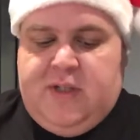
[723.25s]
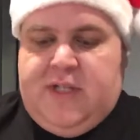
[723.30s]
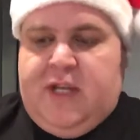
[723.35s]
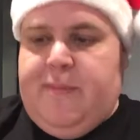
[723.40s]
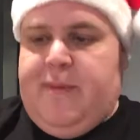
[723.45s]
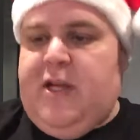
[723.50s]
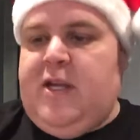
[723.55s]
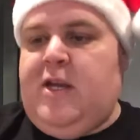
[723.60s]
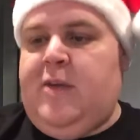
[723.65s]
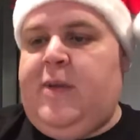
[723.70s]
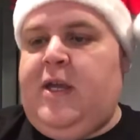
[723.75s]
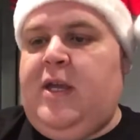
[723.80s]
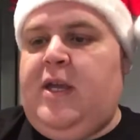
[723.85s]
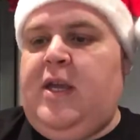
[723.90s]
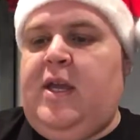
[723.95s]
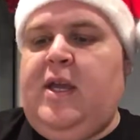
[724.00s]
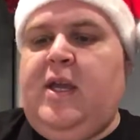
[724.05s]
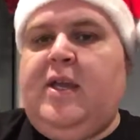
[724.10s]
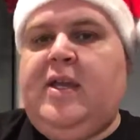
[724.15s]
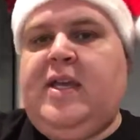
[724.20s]

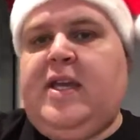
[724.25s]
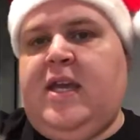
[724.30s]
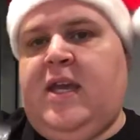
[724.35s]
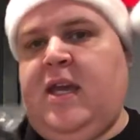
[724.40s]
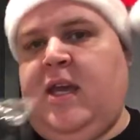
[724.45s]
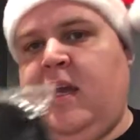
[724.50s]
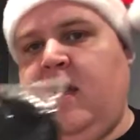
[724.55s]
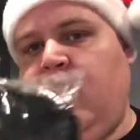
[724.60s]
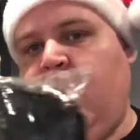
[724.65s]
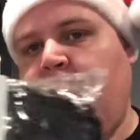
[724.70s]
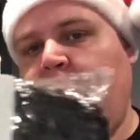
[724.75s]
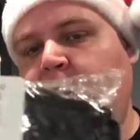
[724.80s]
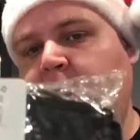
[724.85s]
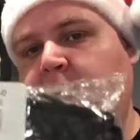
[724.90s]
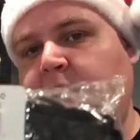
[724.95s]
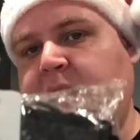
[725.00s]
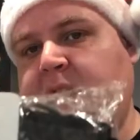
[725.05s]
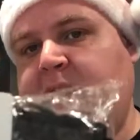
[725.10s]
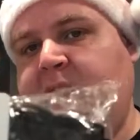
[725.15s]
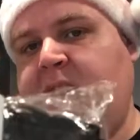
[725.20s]
WWE key
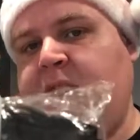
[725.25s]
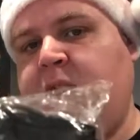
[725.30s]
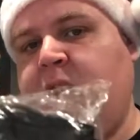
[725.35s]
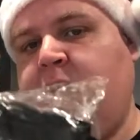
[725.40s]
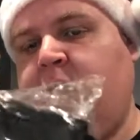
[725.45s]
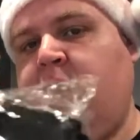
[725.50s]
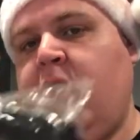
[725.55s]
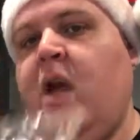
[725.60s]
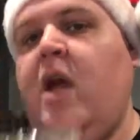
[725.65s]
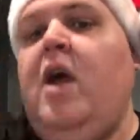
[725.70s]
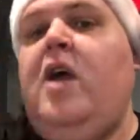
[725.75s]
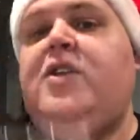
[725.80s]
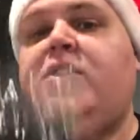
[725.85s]
lanyard.